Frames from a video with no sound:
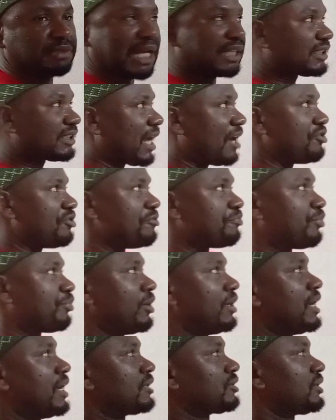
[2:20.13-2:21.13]
That's how you
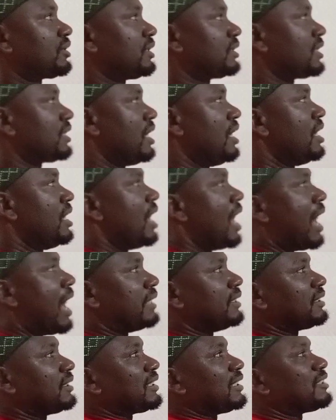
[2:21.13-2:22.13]
pronounce it.
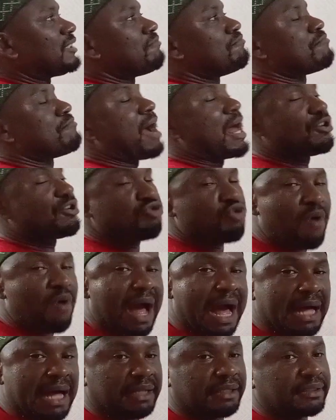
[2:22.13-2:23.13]
And this is
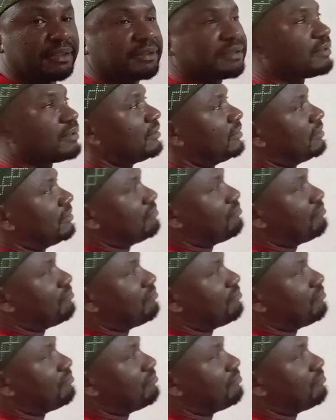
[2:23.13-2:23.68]
manual.